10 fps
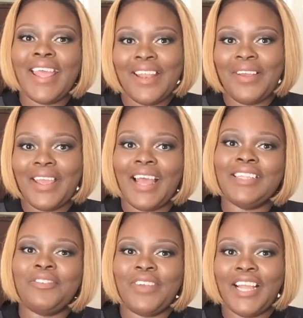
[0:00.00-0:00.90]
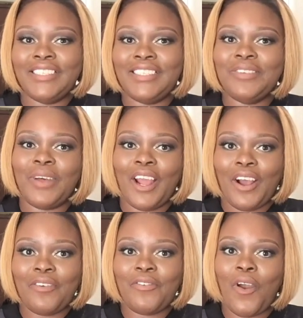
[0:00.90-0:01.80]
Anyway guys, if you'd like to see what I
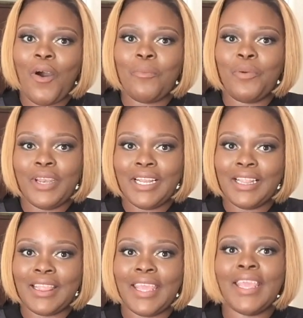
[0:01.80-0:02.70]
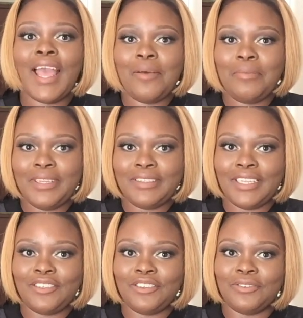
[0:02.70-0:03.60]
got from Pretty Little Thing, please
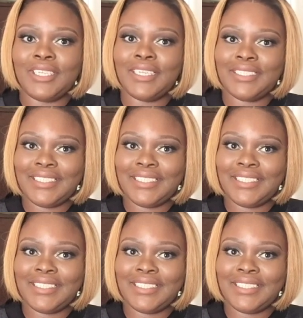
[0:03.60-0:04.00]
stay tuned.